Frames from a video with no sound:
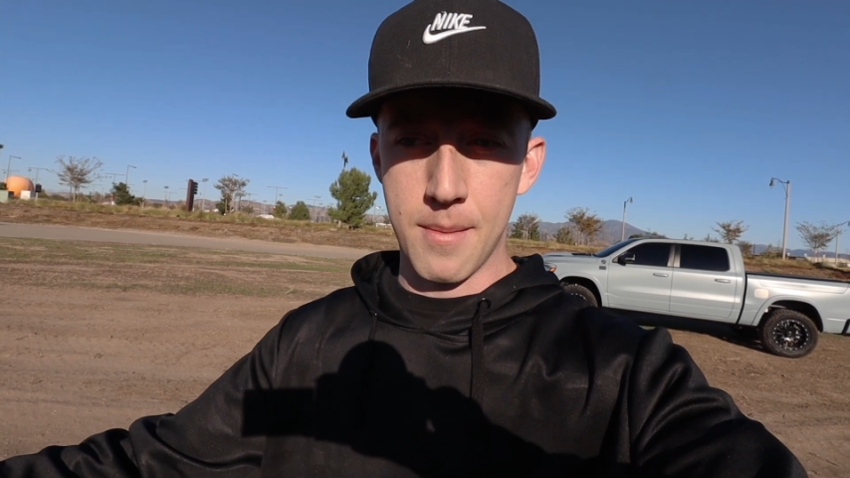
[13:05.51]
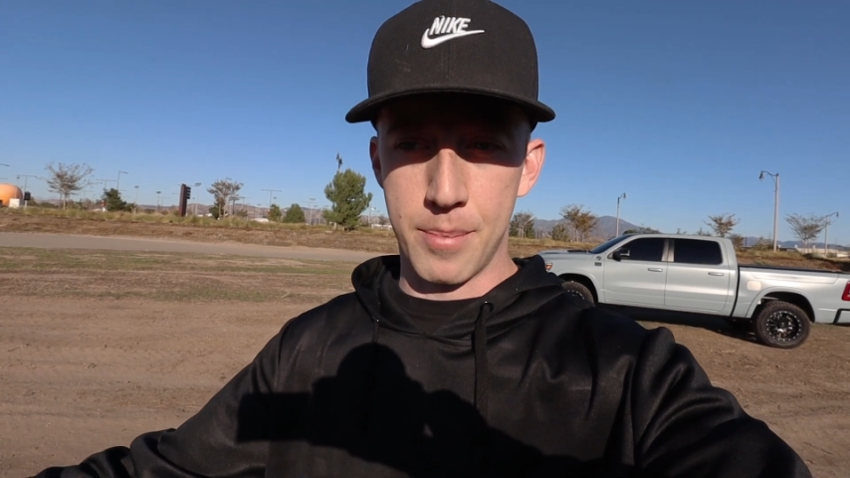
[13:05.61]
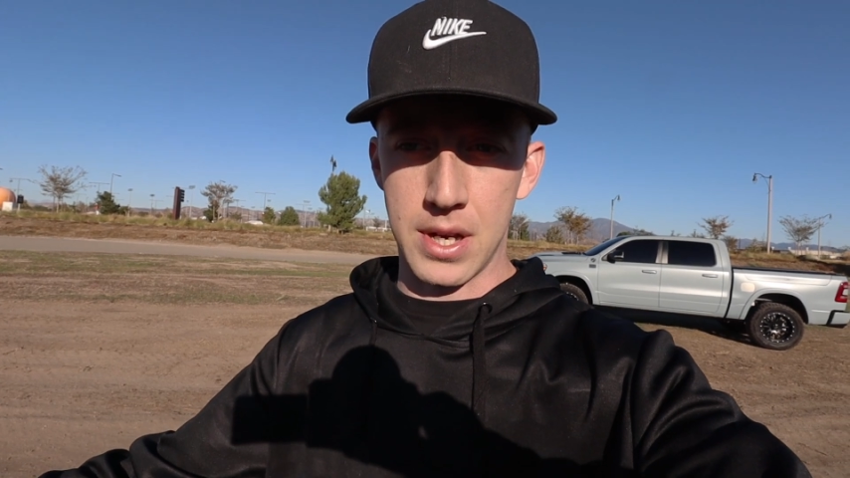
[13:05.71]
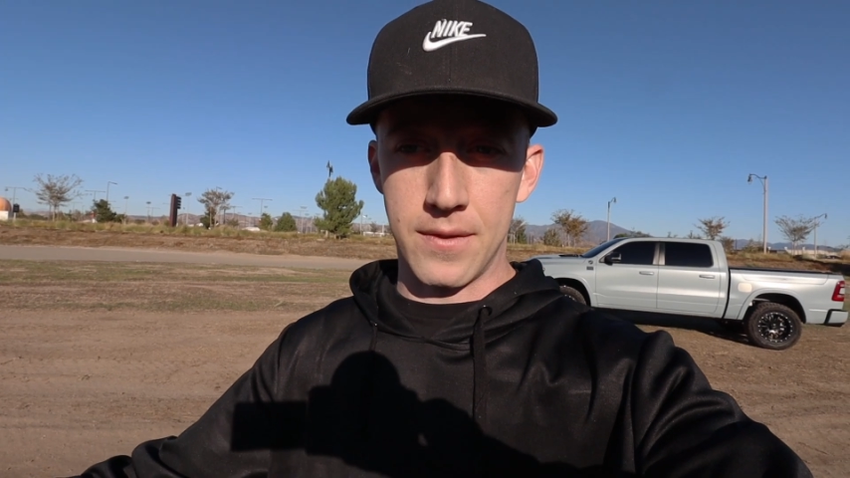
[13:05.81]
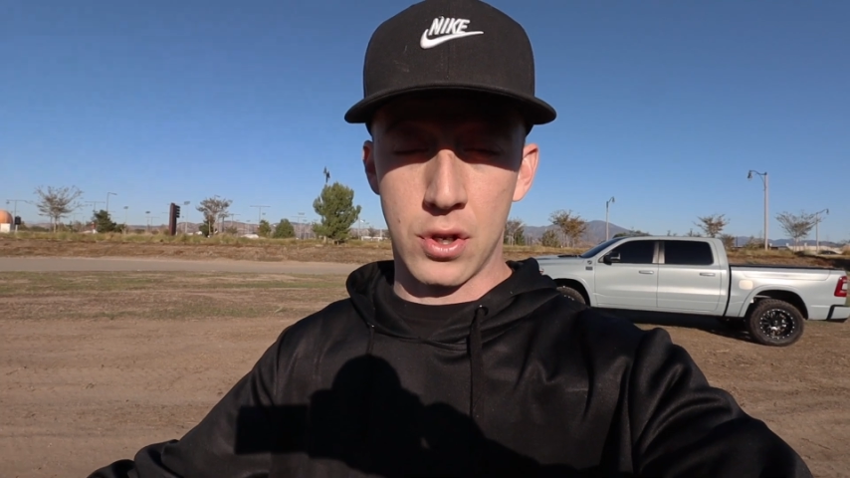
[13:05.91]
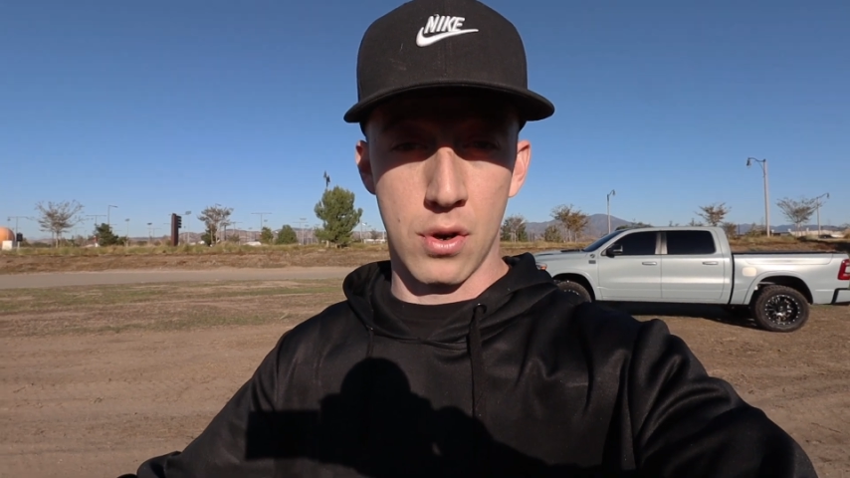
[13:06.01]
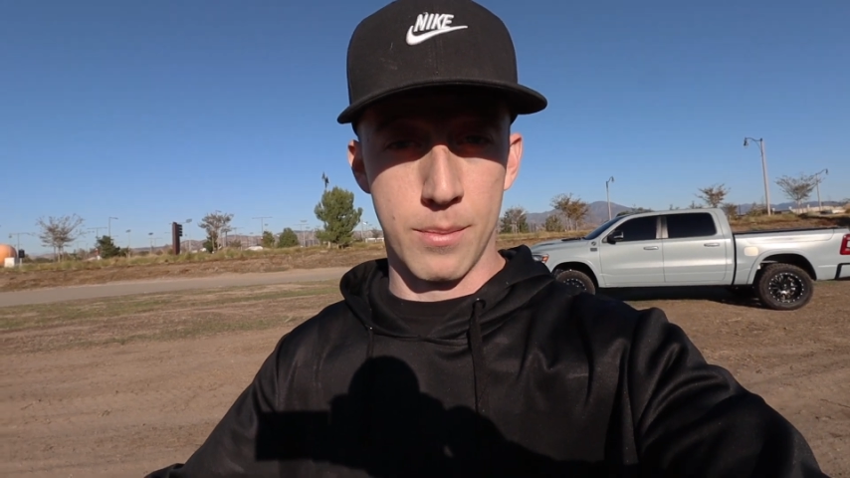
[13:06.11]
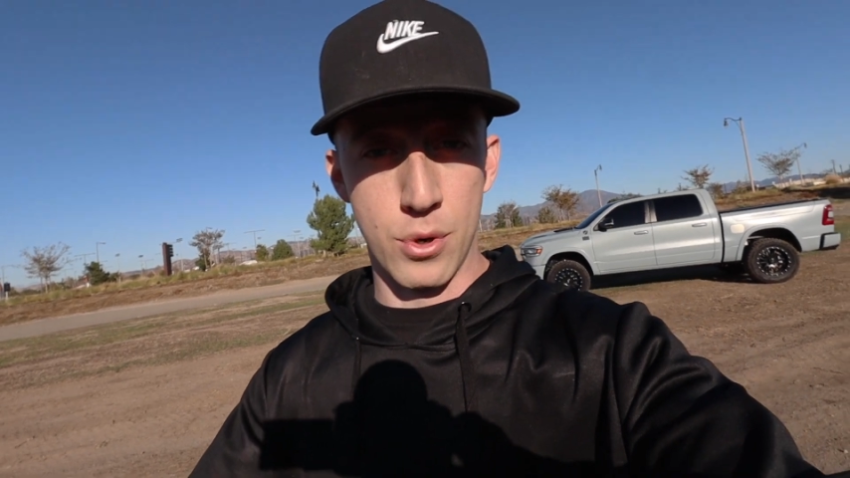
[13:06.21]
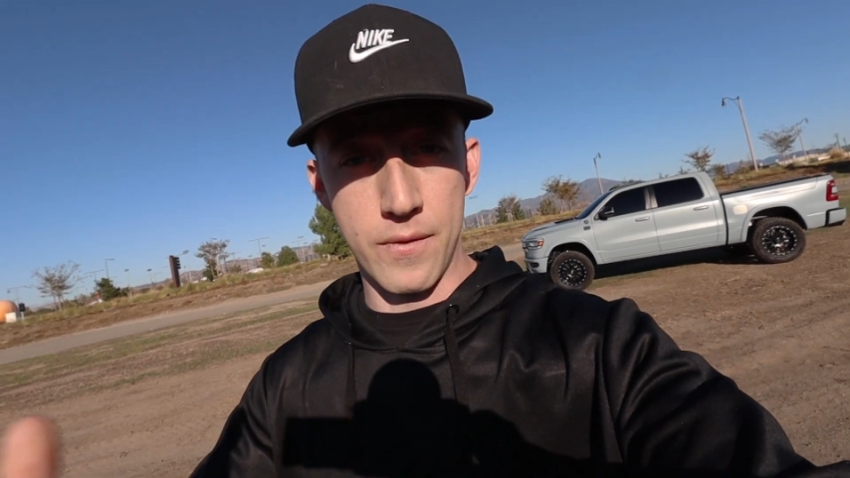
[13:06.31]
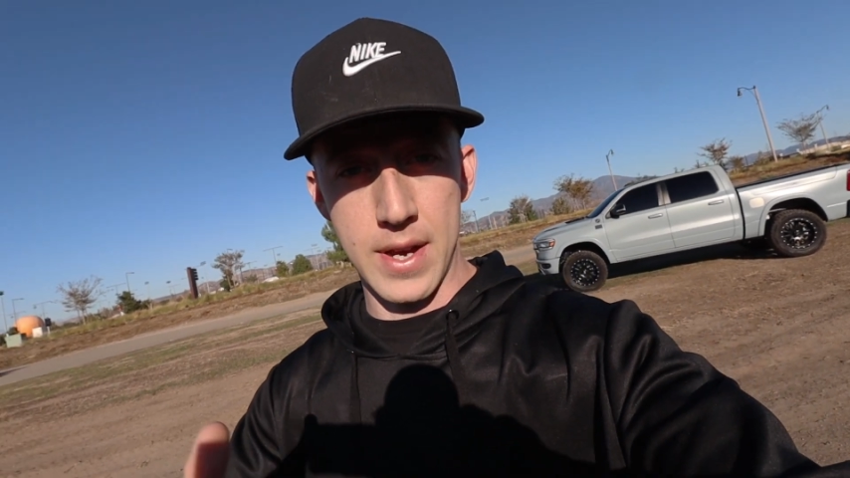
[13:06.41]
but if you can
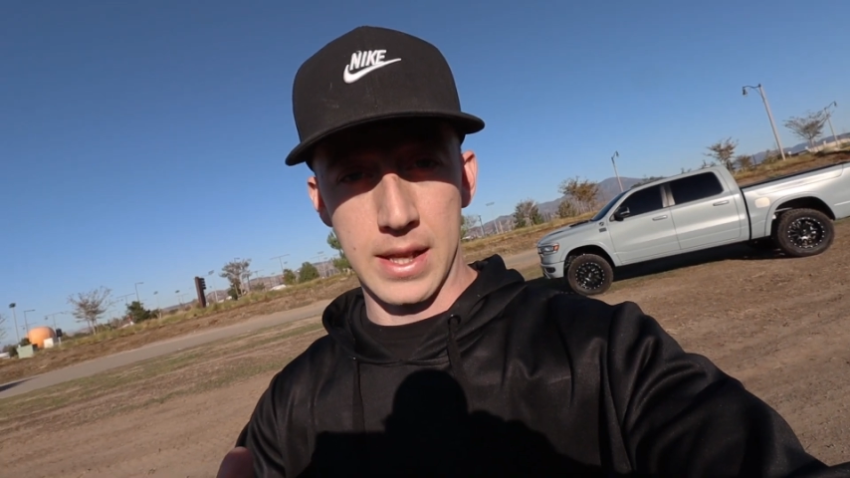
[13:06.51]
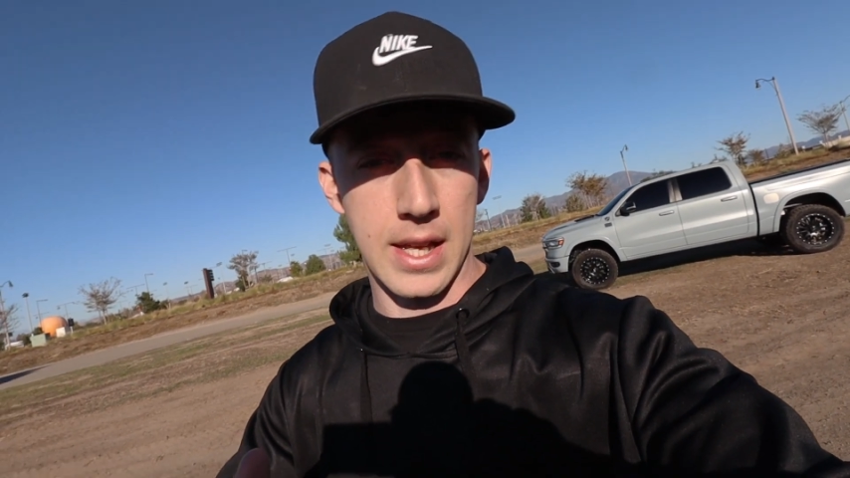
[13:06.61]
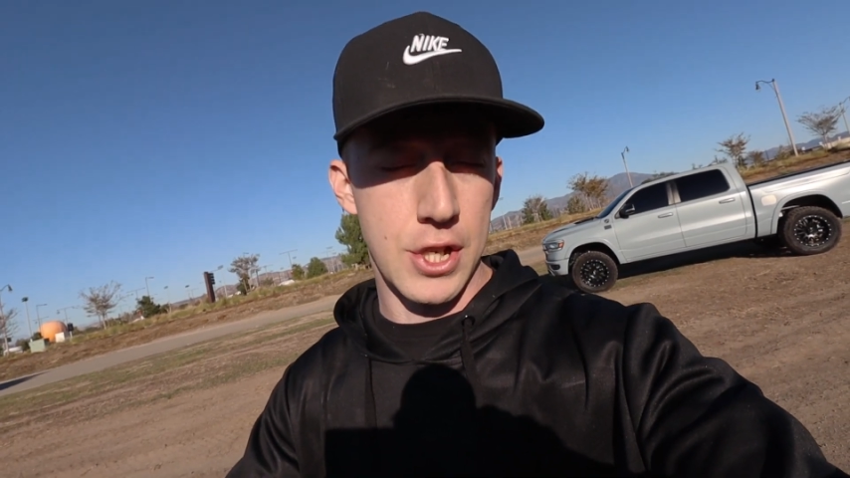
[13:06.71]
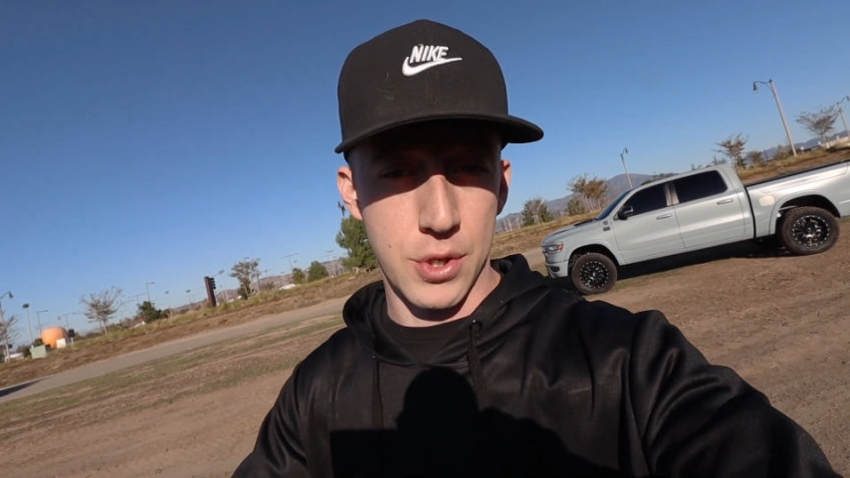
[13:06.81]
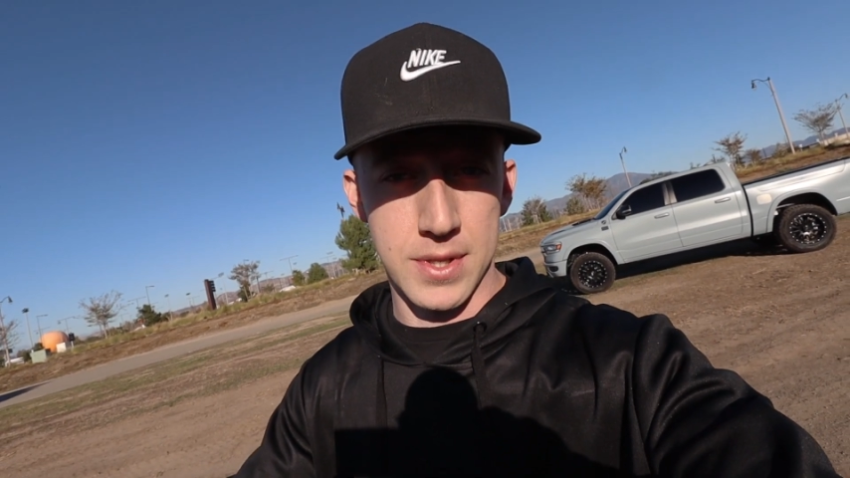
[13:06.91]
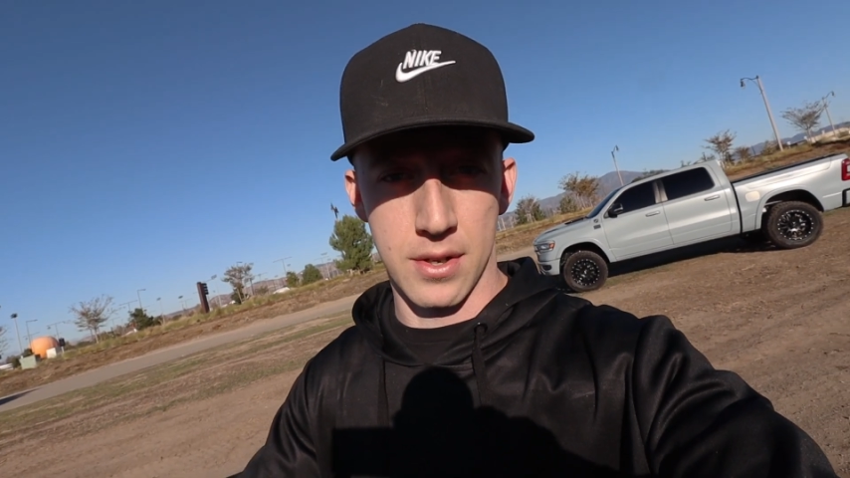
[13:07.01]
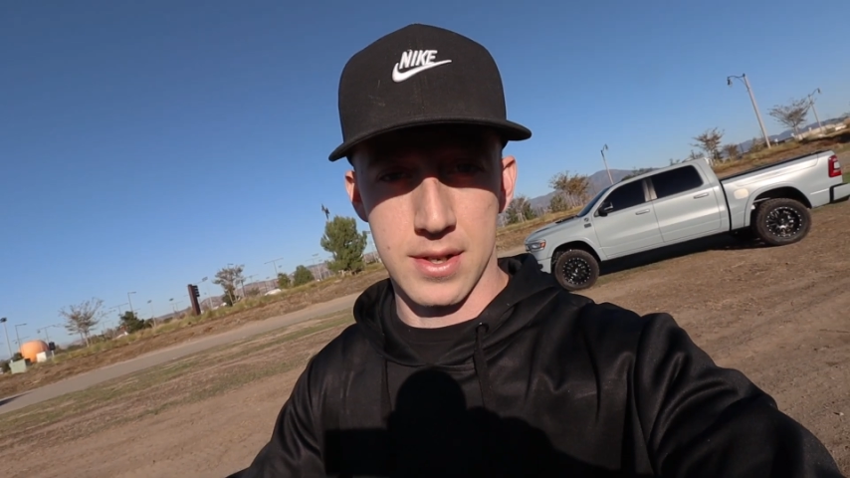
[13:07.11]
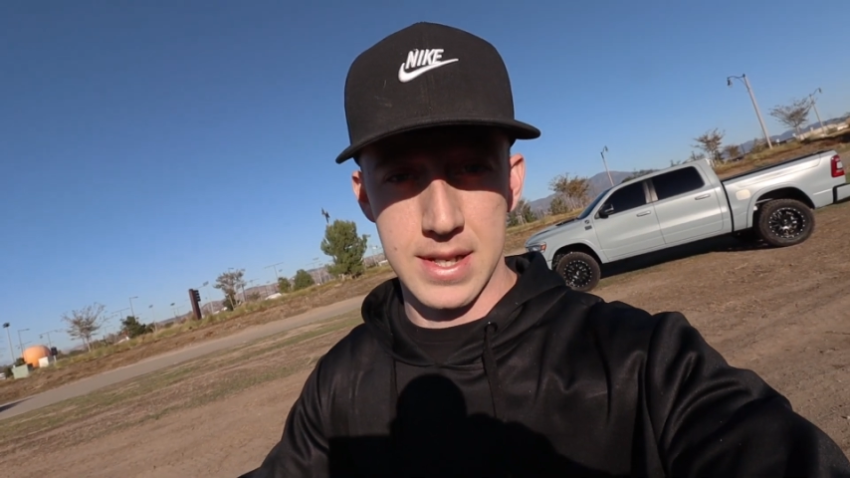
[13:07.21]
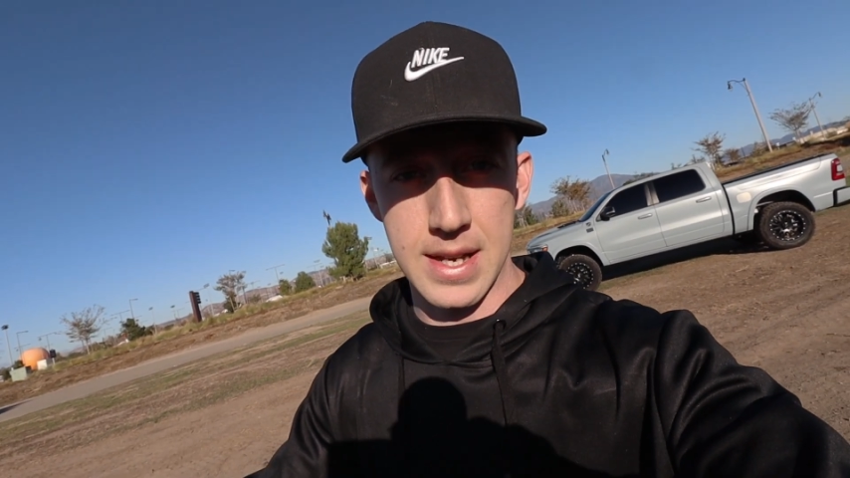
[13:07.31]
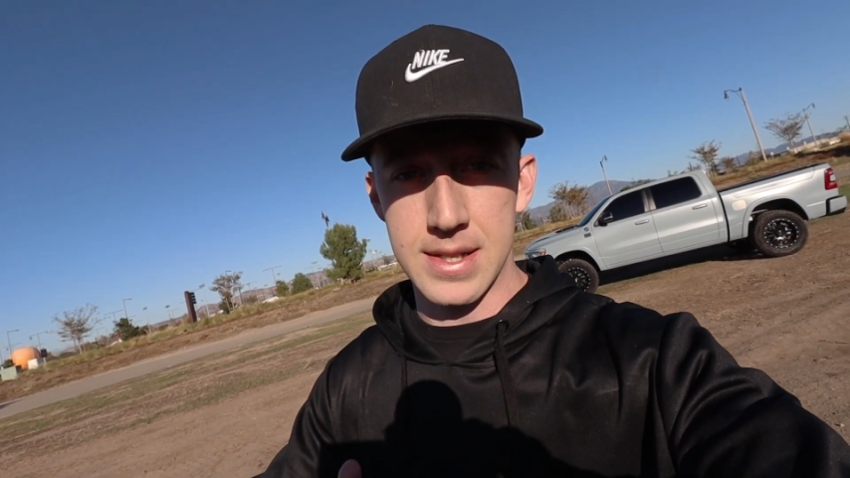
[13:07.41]
remove it and the issue still
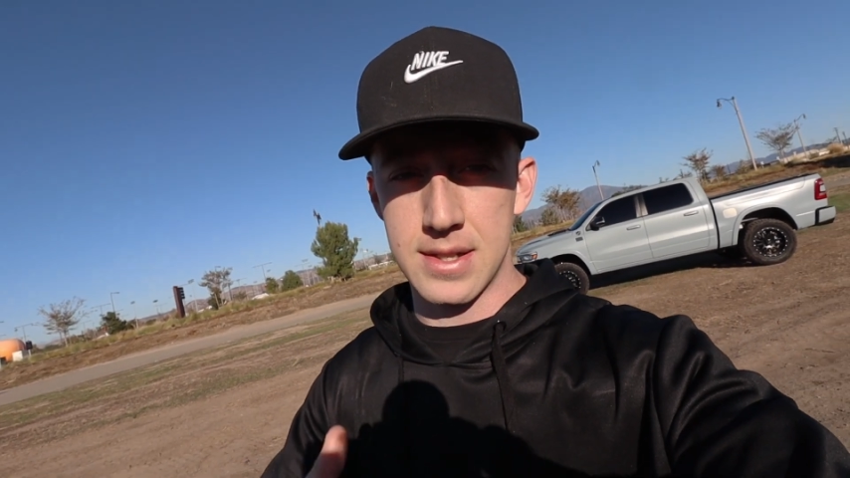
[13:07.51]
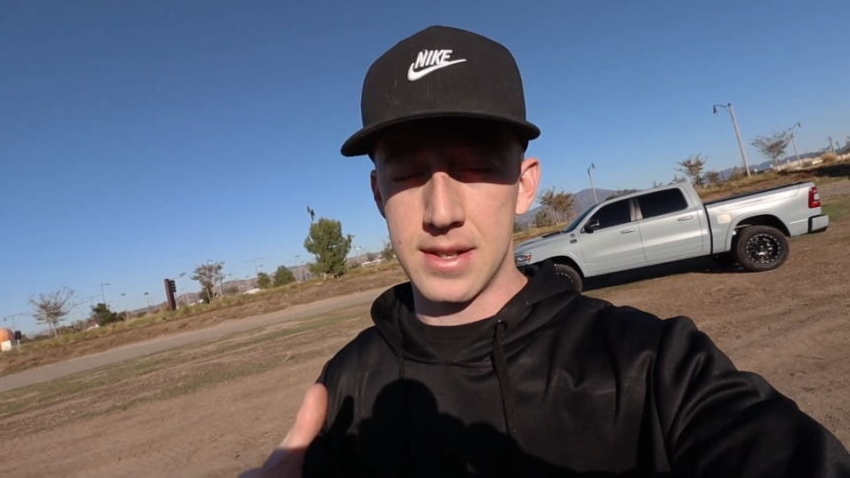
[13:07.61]
exists,